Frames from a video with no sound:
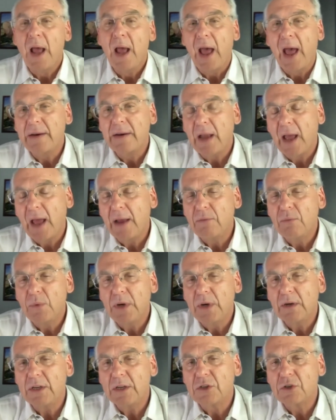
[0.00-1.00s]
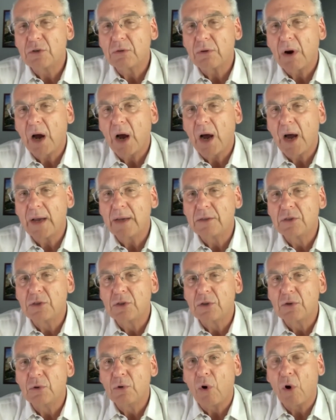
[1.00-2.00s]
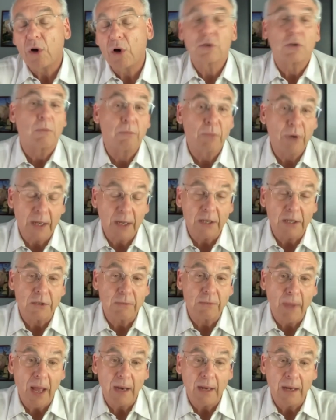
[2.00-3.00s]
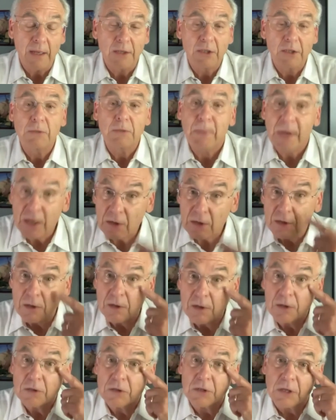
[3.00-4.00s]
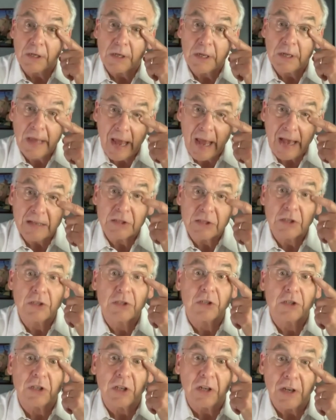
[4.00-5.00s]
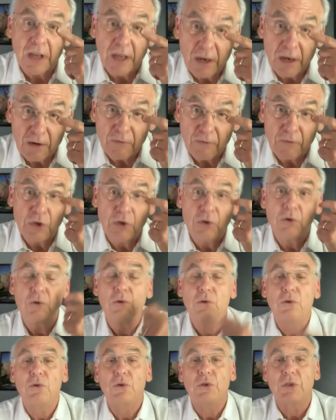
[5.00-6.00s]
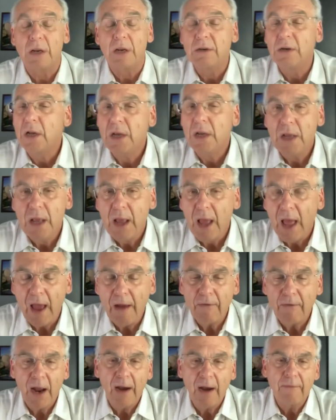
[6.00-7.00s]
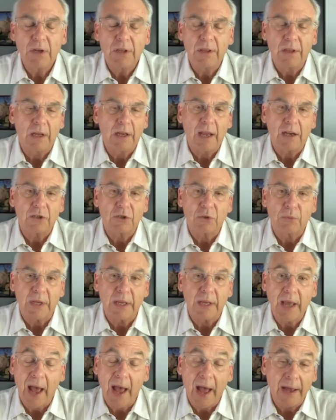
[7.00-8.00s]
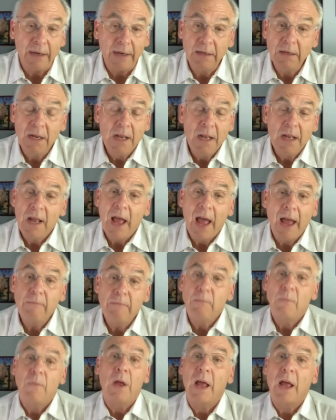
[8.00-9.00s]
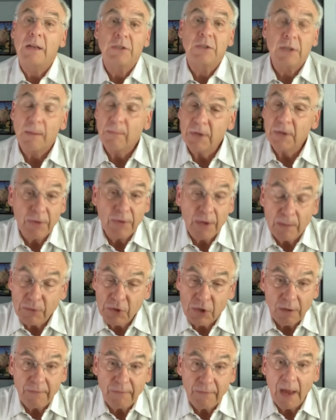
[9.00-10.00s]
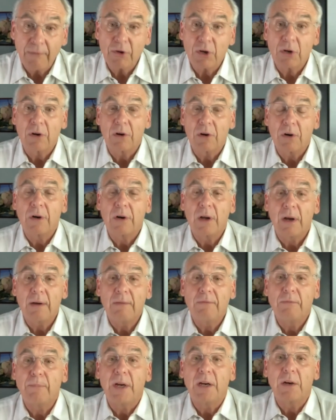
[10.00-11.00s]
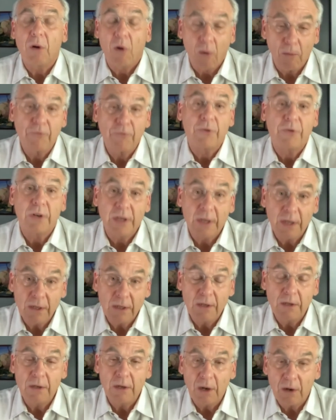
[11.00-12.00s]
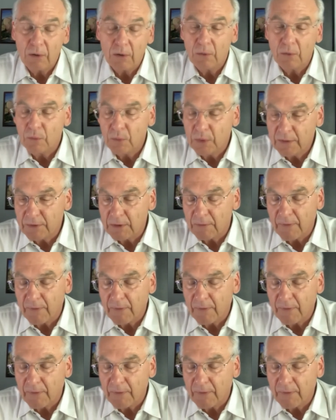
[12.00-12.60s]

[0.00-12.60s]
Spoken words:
and really try to also bring as many speakers and guests and interviews and everything else we can, and some of the films you'll never heard of, but hopefully, you know, we've